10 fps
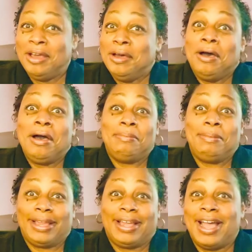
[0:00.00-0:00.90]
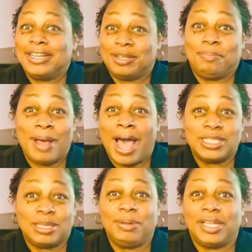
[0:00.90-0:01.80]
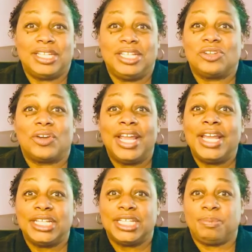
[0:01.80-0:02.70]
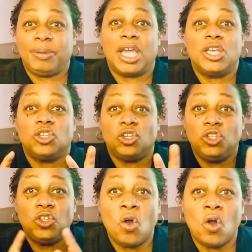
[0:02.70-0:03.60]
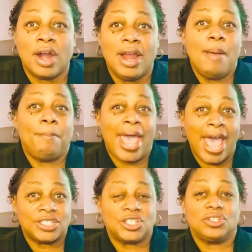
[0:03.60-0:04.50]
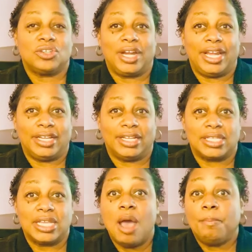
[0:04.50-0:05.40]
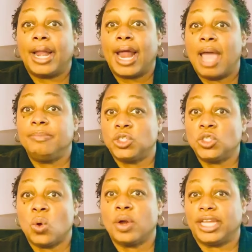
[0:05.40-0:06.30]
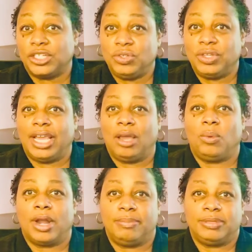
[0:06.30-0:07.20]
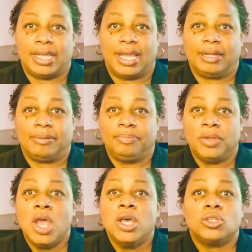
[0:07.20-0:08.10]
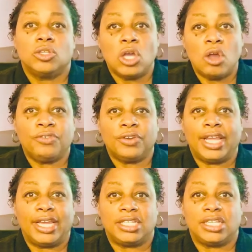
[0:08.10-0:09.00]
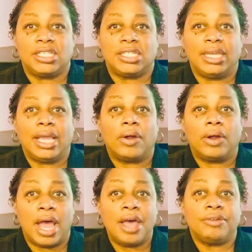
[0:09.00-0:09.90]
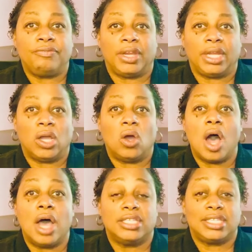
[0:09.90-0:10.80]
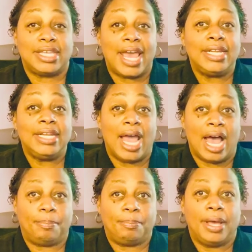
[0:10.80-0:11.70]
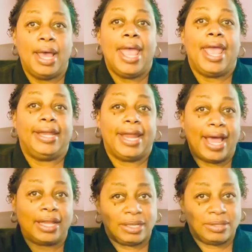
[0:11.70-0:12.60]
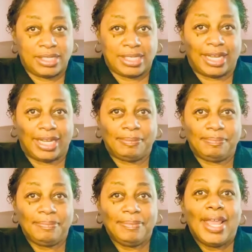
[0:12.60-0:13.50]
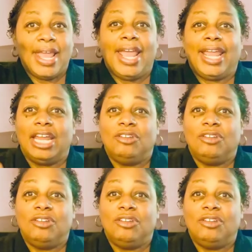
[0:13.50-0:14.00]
Oh my gosh, the possibilities are endless because your passions are endless. But I'm sure that you get what I'm saying. So don't forget to see our other video on setting up an LLC in